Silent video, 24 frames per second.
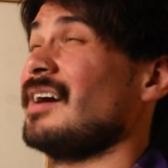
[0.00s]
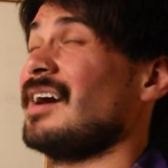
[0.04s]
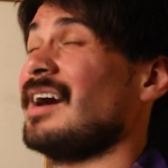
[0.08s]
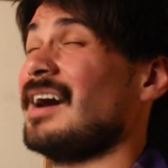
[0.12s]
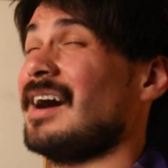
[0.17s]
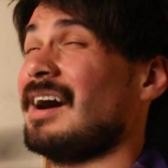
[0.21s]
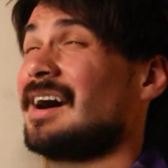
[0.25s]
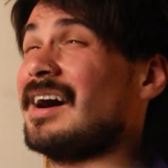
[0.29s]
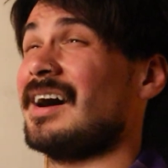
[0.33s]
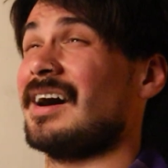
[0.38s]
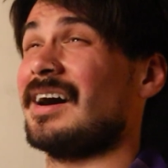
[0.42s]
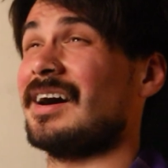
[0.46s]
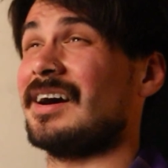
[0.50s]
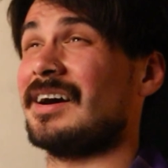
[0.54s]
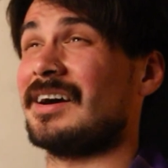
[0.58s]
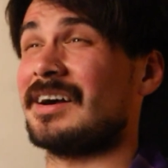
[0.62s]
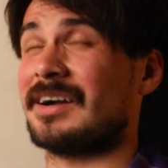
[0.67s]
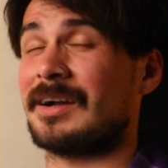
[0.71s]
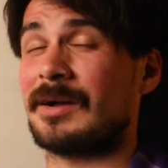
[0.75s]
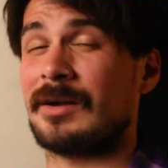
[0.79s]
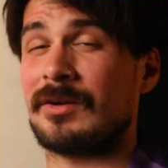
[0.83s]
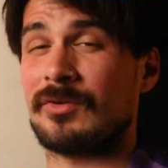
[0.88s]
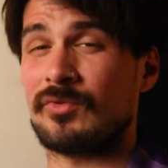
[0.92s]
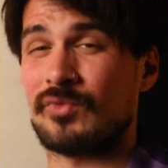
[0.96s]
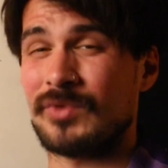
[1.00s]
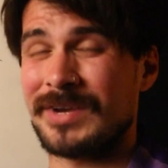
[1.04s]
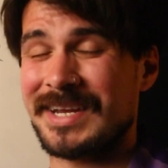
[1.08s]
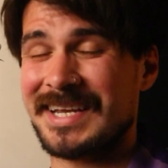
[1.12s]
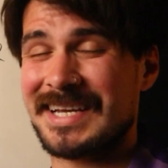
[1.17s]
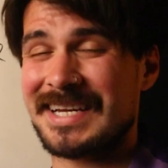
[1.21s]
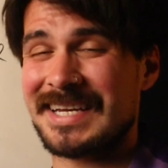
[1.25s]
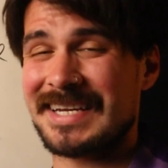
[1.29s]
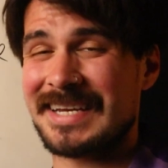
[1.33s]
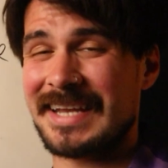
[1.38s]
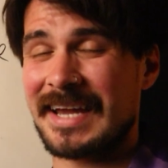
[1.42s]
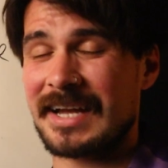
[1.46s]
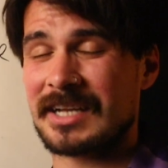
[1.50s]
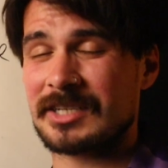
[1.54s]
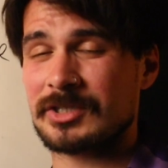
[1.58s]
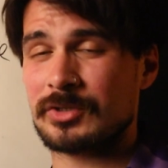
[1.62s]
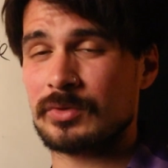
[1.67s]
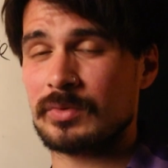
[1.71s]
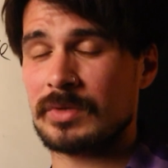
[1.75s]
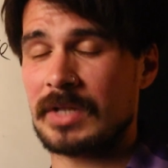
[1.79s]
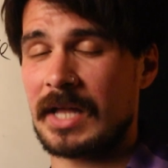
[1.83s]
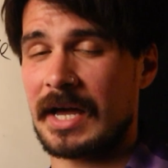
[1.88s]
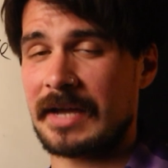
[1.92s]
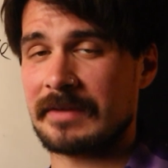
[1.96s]
Reconnect
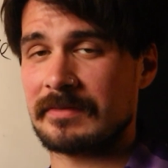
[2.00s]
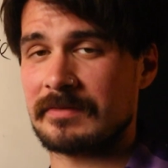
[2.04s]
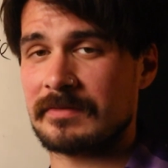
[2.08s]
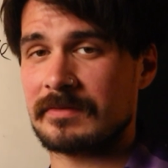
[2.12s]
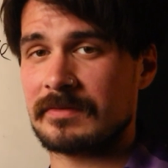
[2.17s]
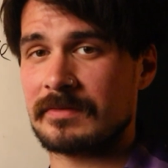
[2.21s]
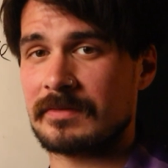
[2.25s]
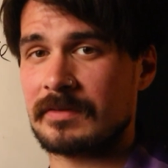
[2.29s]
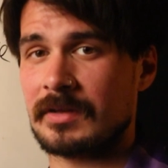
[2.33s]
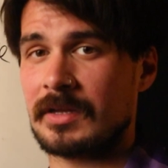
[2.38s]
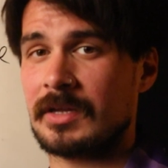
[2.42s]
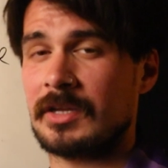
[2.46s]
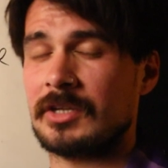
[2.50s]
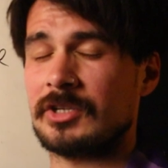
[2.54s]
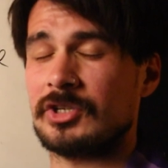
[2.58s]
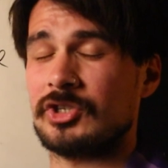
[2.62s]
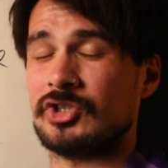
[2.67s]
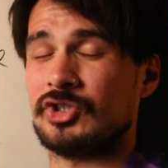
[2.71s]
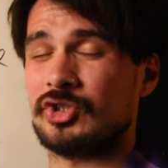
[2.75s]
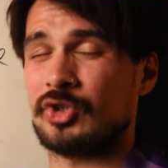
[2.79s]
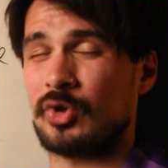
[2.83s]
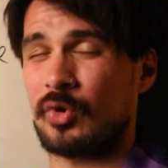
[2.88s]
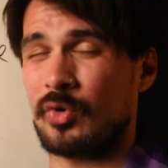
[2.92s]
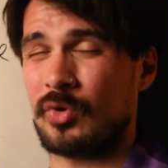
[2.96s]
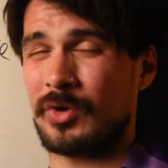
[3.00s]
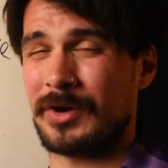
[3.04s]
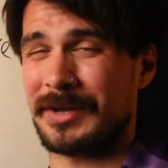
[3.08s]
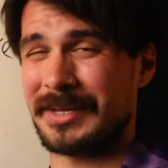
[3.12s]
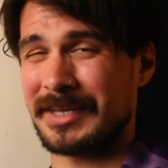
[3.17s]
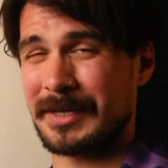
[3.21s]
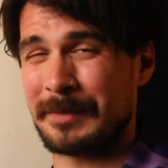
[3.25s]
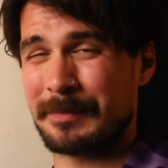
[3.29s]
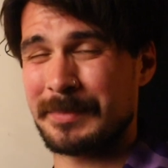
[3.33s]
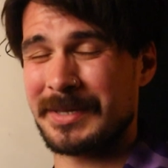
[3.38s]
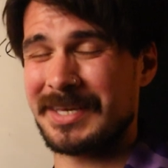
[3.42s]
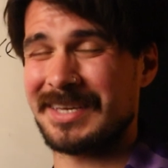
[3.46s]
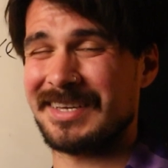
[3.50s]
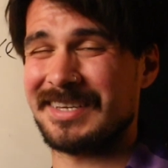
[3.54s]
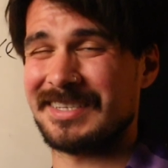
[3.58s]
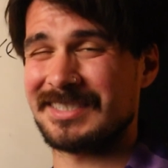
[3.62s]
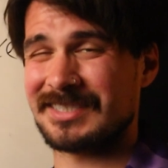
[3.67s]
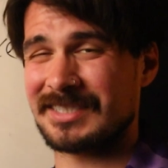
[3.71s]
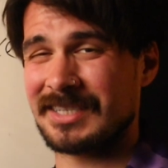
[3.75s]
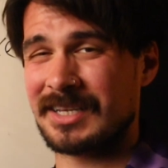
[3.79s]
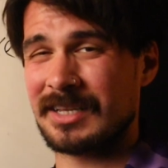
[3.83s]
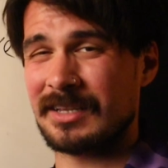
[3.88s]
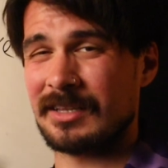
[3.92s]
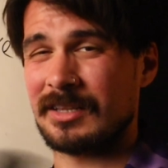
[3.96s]
to life, joy,
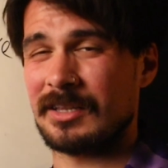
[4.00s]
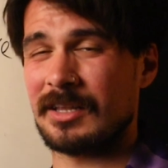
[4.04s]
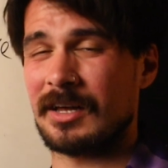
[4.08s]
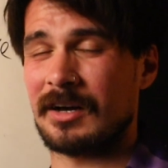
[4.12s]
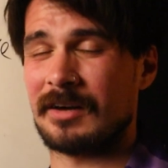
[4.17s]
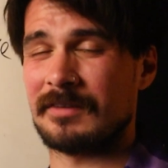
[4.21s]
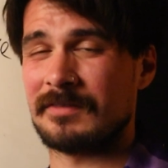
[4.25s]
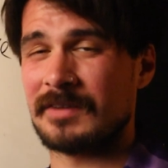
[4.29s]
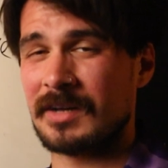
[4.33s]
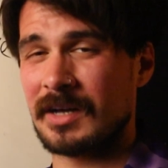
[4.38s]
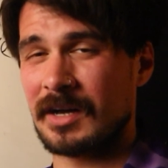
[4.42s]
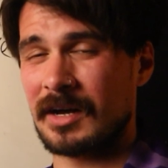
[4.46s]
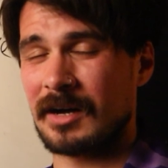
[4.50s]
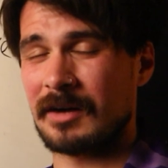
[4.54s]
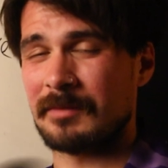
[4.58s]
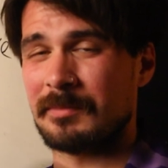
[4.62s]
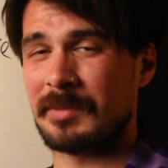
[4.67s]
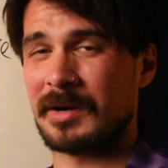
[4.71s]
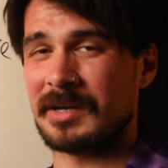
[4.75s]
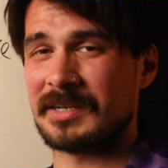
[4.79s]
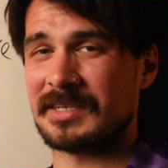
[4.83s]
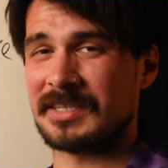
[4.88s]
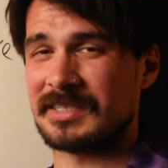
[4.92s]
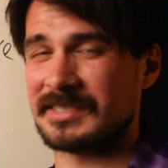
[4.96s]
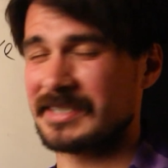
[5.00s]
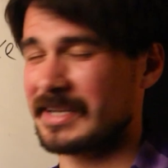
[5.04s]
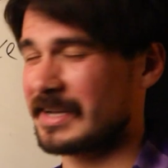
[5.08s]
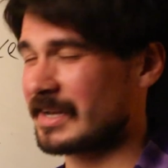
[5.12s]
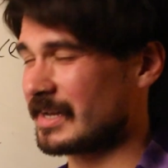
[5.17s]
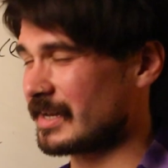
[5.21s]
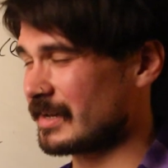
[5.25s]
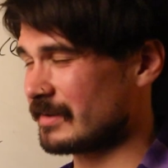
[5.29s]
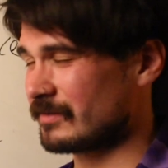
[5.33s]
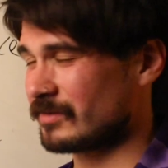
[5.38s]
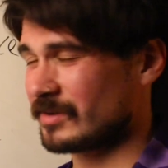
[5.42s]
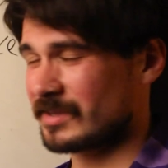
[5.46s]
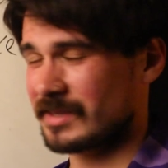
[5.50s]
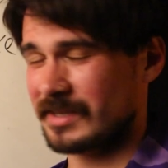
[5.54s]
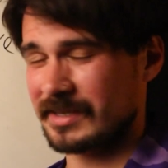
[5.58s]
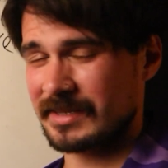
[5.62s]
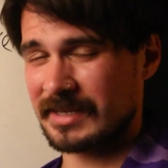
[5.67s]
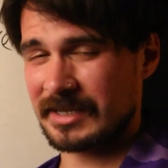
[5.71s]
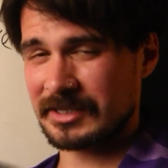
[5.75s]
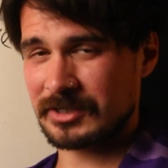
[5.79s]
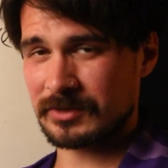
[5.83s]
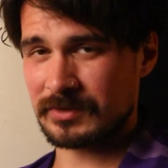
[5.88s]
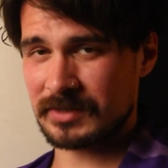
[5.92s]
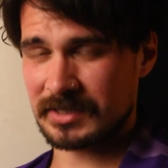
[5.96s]
peace, love, abundance, everything
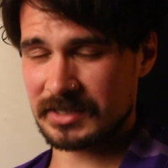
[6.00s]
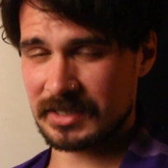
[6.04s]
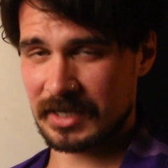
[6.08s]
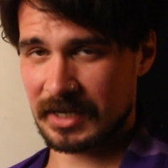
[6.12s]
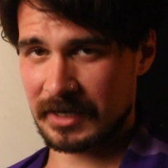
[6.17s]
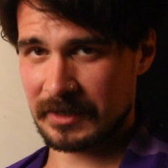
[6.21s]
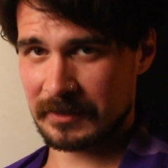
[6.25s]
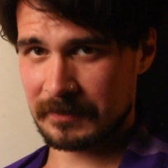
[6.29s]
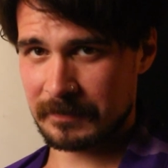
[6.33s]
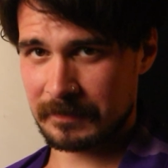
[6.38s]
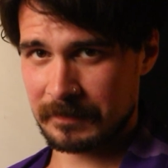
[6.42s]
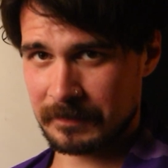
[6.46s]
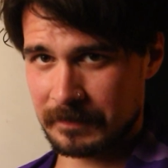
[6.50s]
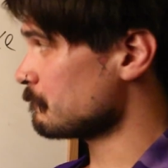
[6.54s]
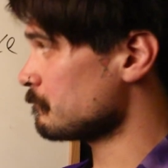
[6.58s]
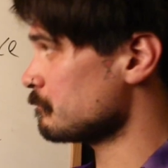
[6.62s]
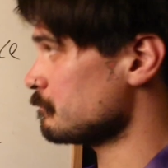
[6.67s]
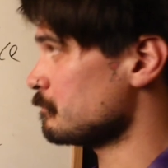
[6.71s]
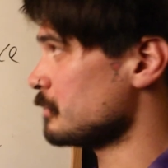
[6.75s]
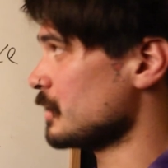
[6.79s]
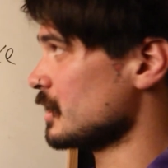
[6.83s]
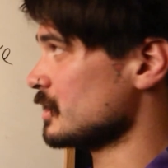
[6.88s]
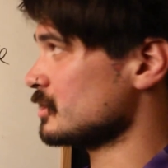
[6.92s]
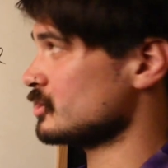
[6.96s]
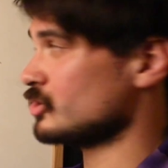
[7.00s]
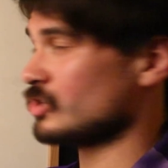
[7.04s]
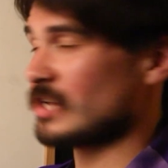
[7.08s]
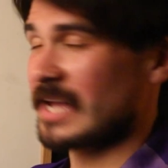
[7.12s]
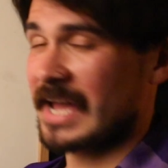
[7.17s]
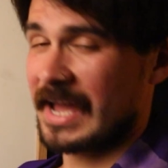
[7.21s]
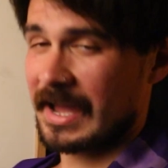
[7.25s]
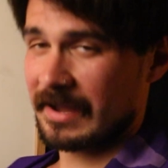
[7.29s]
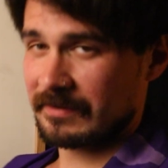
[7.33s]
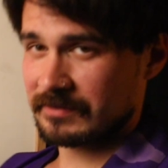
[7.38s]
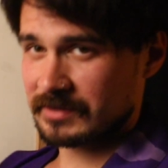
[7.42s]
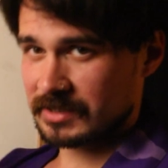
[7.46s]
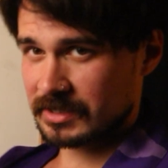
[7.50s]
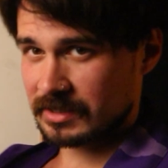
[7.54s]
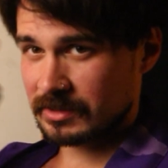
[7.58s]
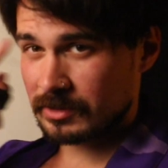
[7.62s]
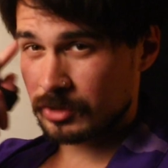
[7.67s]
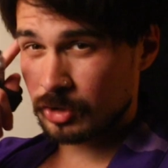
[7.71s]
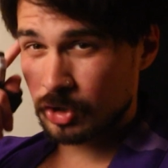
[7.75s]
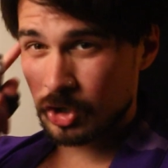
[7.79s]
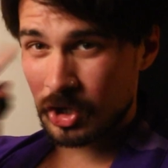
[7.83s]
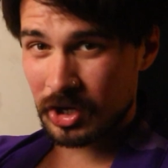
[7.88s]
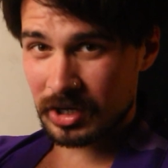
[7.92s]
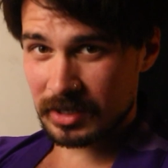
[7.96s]
that you desire. But you have to
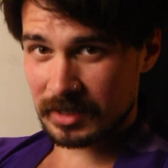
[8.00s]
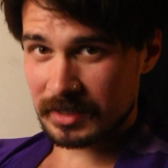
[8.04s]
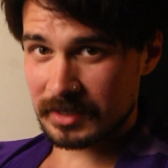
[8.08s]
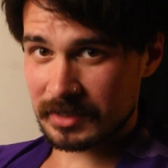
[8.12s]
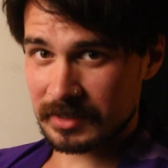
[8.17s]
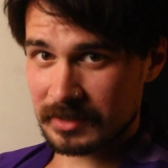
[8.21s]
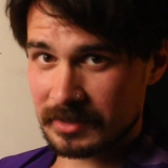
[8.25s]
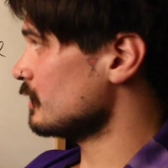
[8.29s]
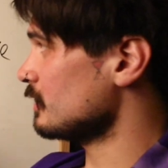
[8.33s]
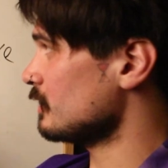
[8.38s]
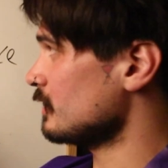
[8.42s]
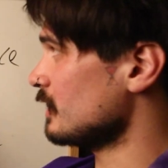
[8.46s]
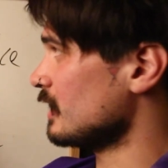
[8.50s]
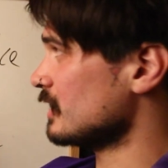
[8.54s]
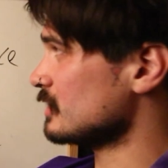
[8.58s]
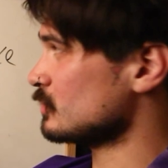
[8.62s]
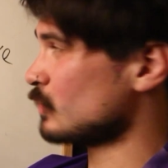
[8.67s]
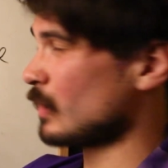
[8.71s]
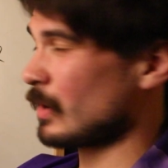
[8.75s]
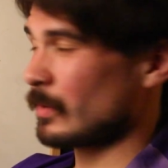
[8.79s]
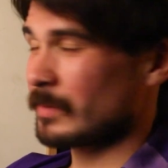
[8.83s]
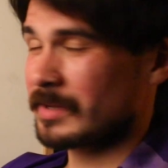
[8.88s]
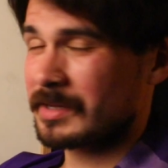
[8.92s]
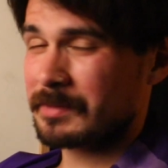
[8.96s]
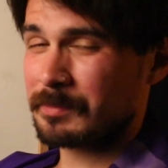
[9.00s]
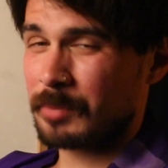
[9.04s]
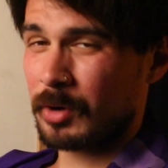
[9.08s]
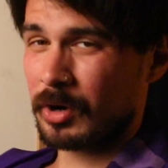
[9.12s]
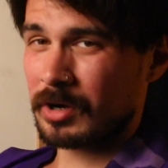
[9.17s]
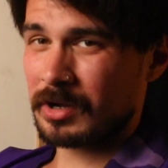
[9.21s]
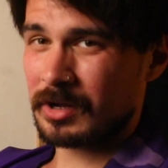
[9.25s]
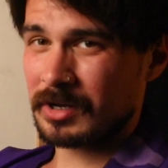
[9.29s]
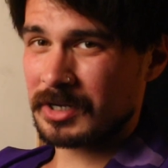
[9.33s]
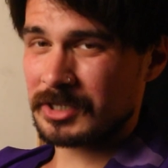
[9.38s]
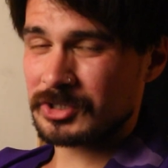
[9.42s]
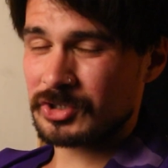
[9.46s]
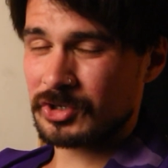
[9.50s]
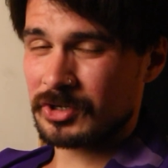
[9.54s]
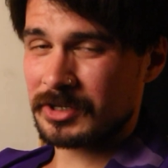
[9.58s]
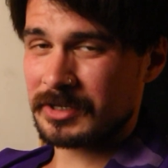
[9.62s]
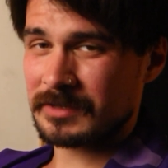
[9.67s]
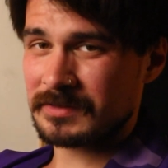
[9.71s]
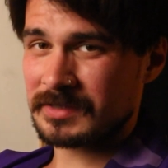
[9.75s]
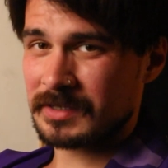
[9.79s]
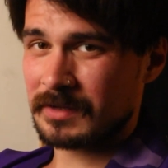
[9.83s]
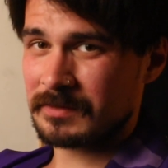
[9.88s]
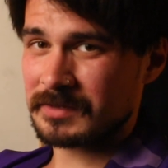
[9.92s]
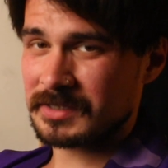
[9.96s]
look. That's why we embark on a journey
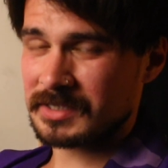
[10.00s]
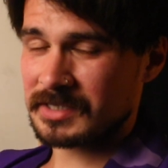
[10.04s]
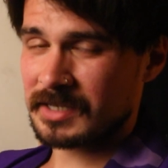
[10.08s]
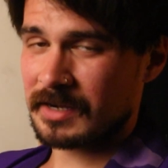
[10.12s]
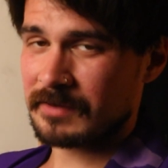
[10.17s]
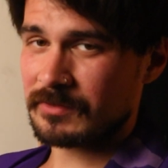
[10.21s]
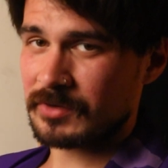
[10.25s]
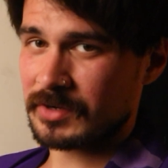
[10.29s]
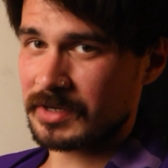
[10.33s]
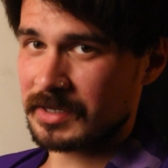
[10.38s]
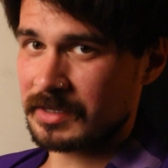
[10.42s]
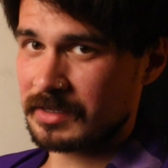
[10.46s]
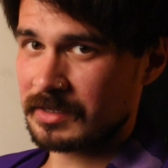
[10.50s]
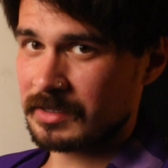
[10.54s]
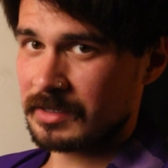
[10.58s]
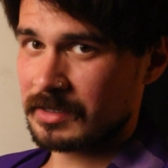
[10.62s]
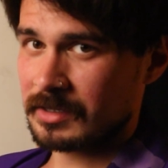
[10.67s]
of self-discovery.